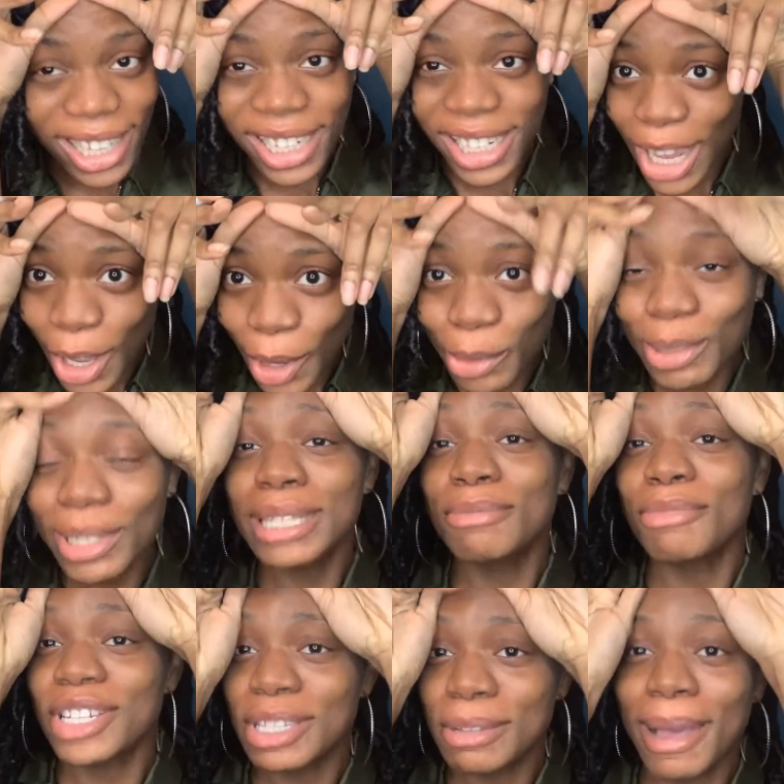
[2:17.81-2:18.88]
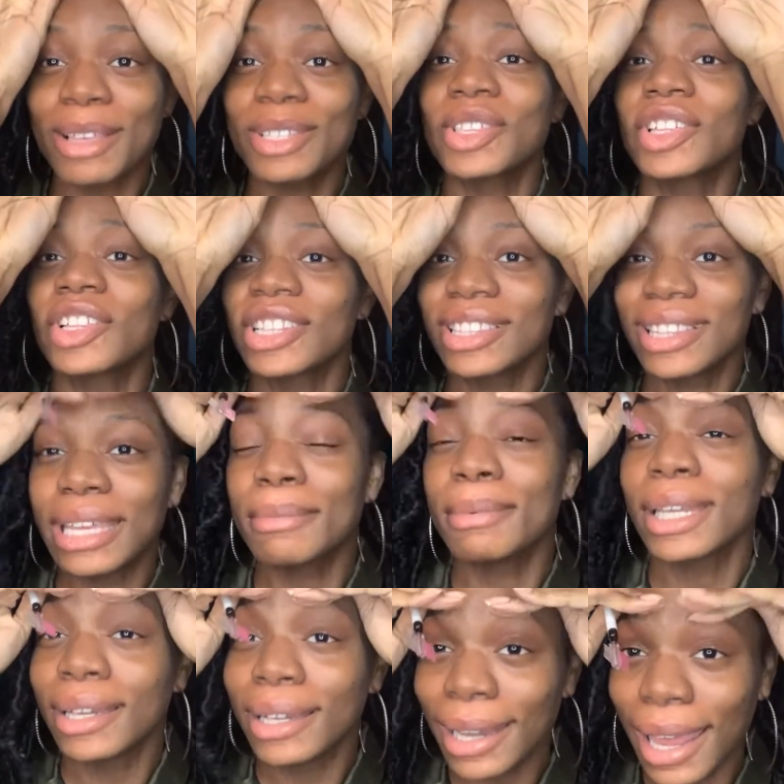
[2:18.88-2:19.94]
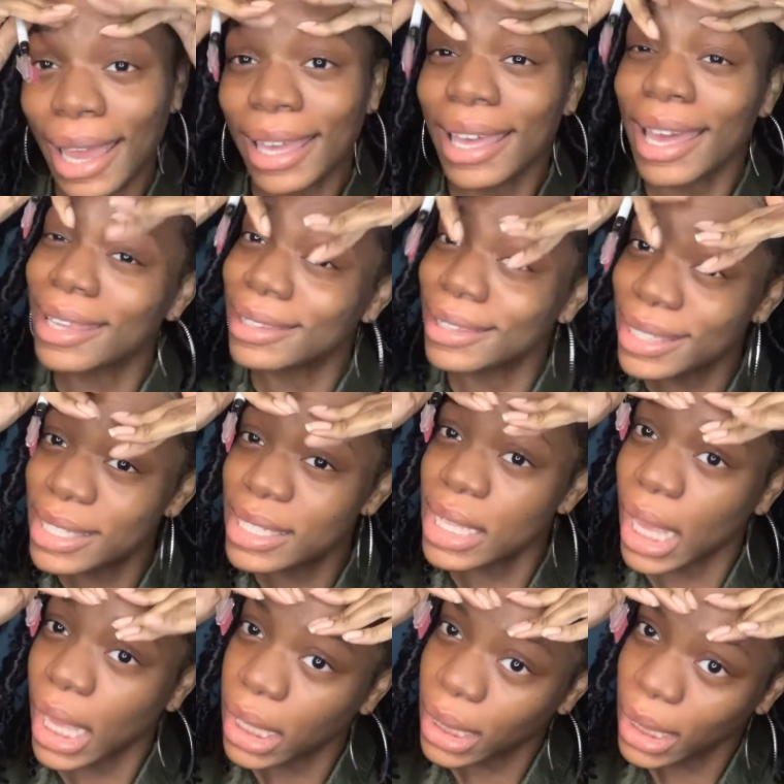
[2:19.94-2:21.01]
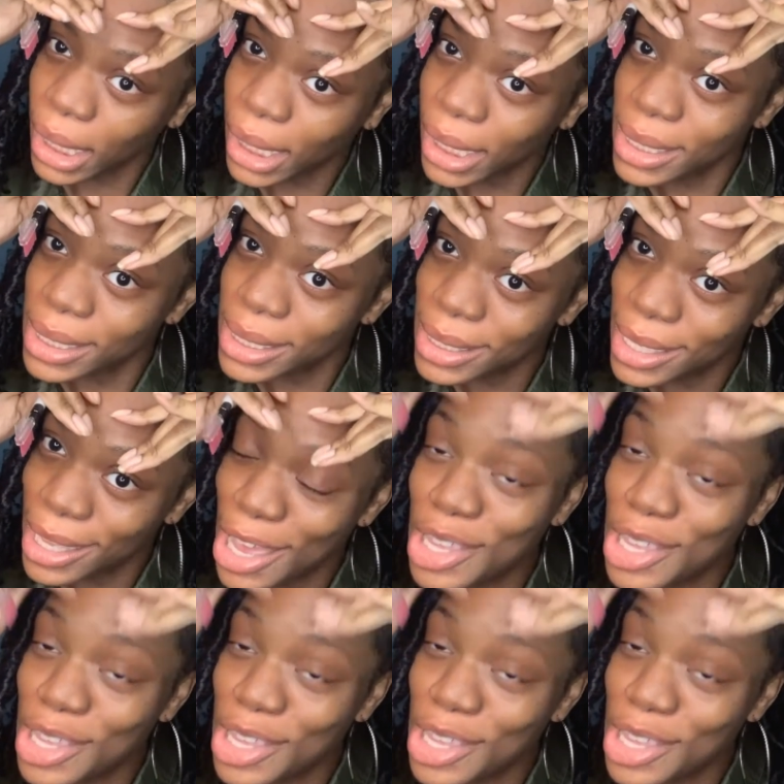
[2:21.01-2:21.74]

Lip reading: No, you need to brush them out so that they can be looking like at least like this,